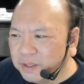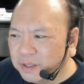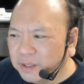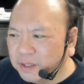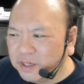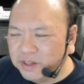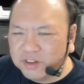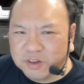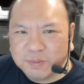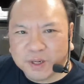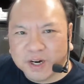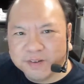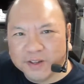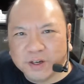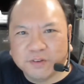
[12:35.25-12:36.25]
This is
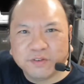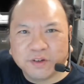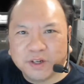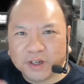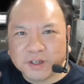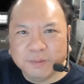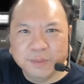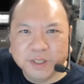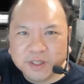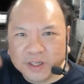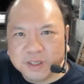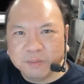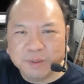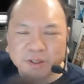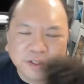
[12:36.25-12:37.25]
part of the overall
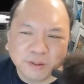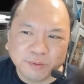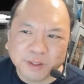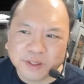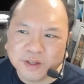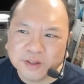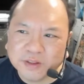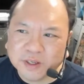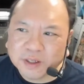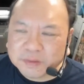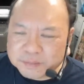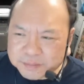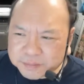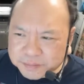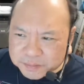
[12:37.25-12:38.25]
community building work, I think.